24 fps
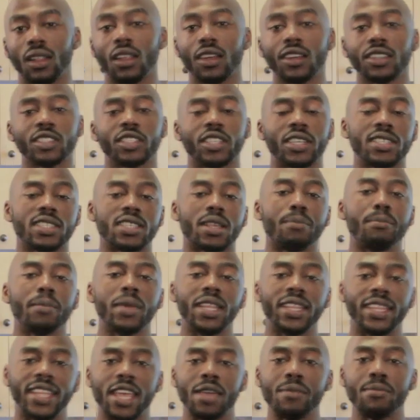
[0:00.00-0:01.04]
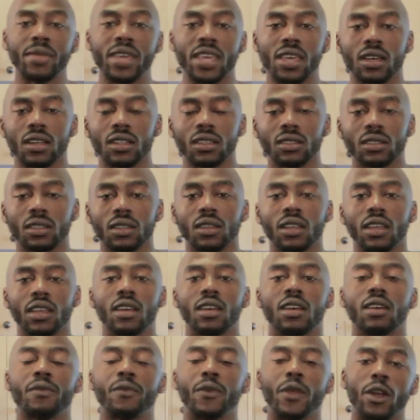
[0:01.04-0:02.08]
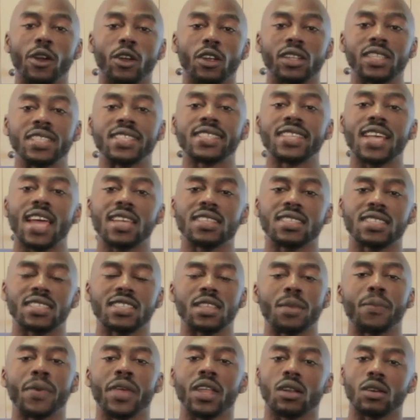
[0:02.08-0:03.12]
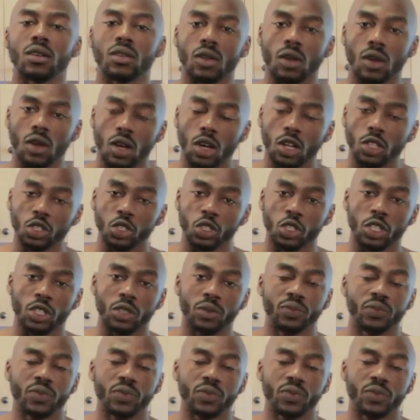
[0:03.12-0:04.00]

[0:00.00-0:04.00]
lunch is a midday meal, varying in sizes depending on the culture.